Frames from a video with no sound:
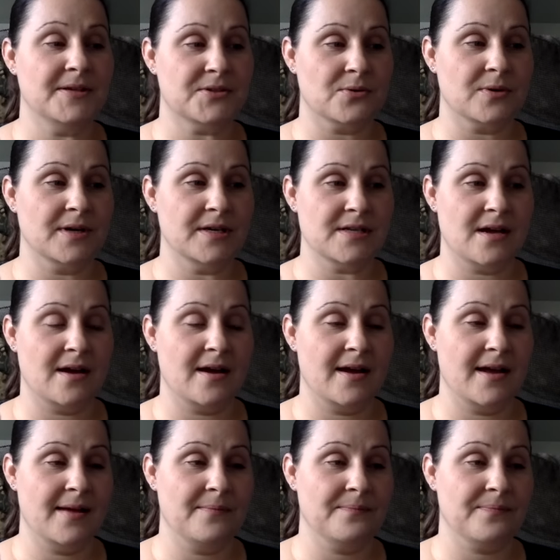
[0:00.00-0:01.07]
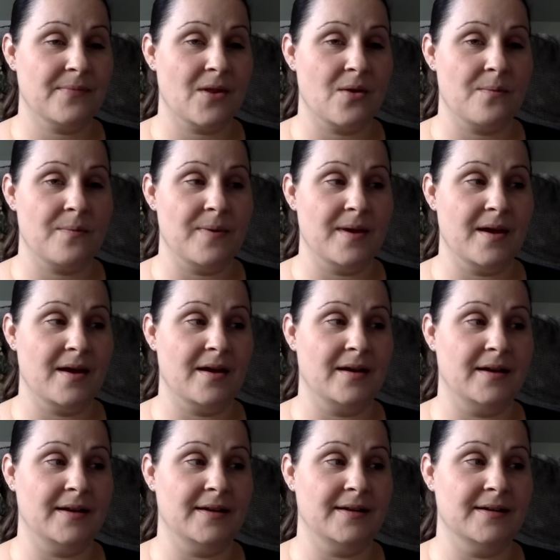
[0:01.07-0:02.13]
story time,
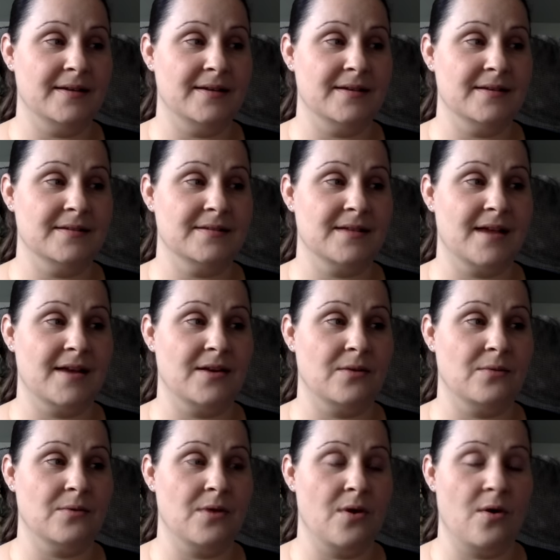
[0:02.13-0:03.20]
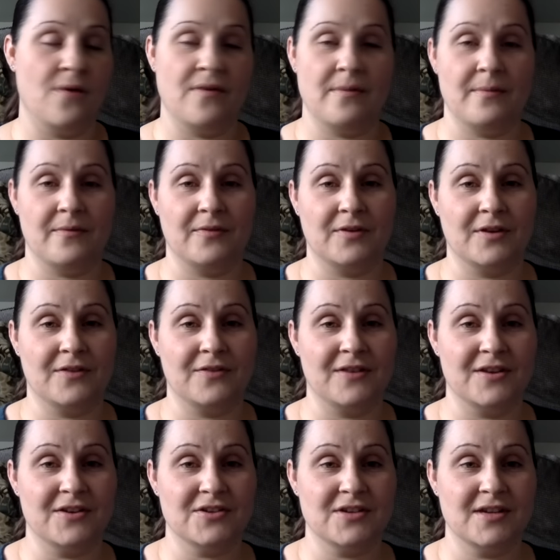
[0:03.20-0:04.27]
because I don't know if I'm ever going to
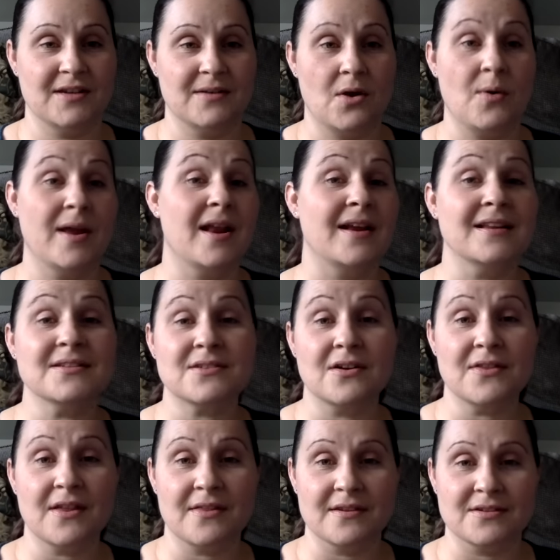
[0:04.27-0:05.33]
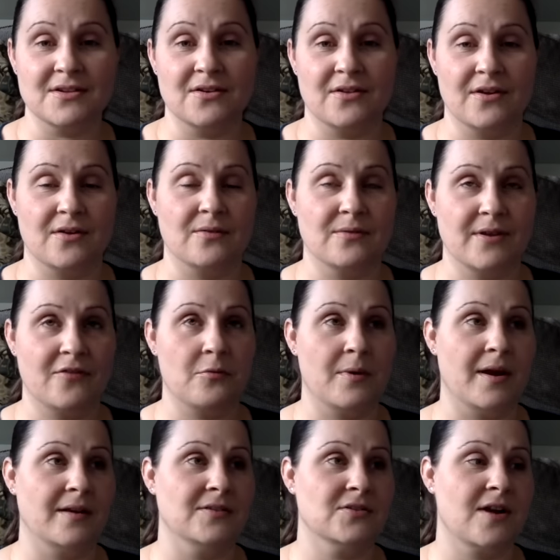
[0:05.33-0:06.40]
finish it. Oh, wait, I didn't start that this year, though. Never
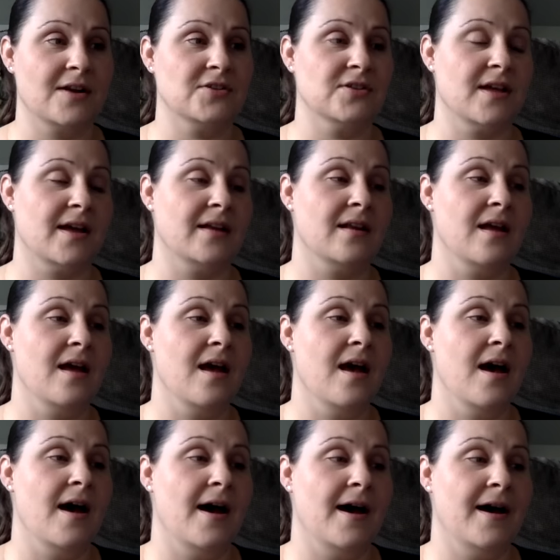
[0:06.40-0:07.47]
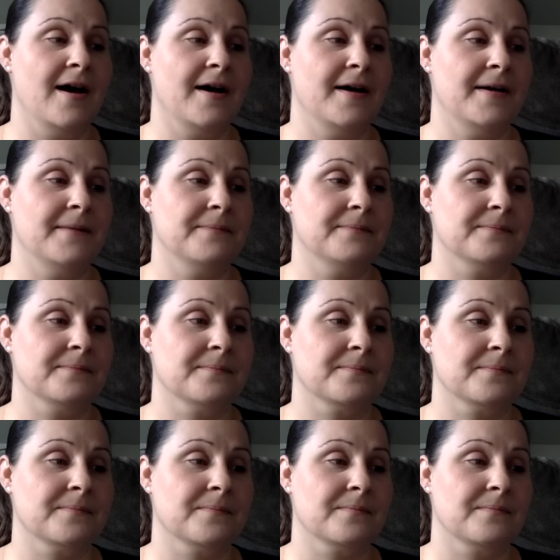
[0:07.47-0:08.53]
mind. Scratch that.
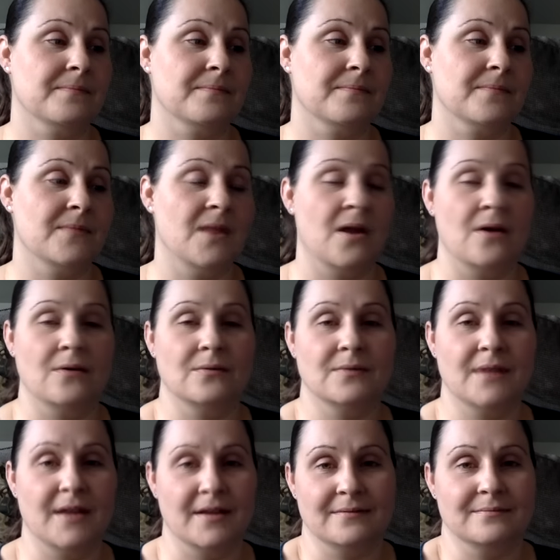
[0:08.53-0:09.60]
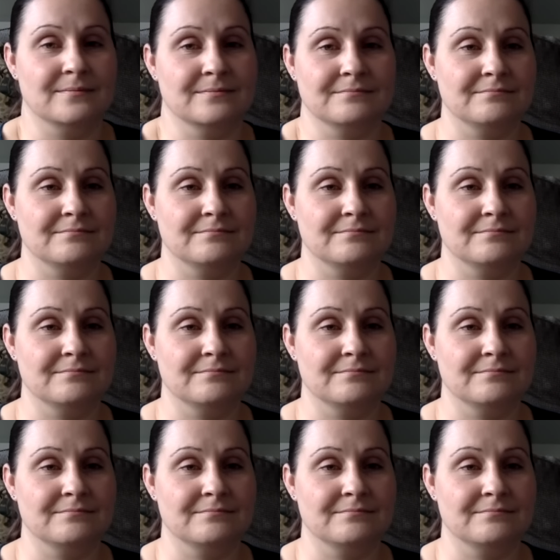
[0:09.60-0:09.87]
No, none.